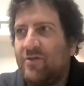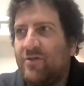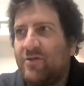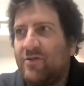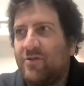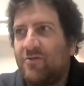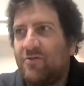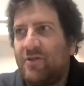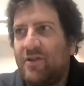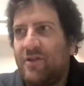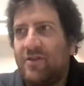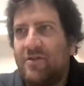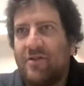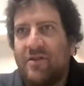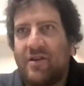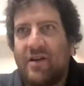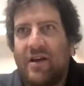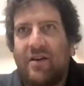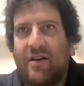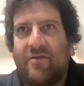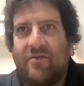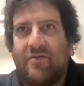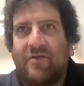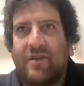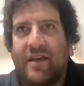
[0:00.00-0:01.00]
screen the
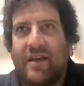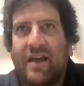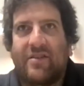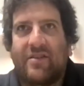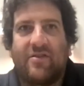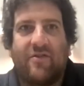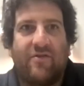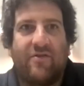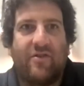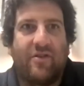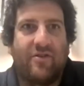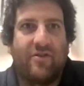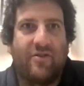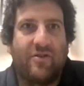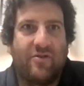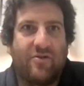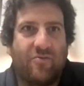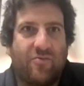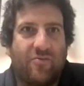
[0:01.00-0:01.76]
kind of Gangs of London's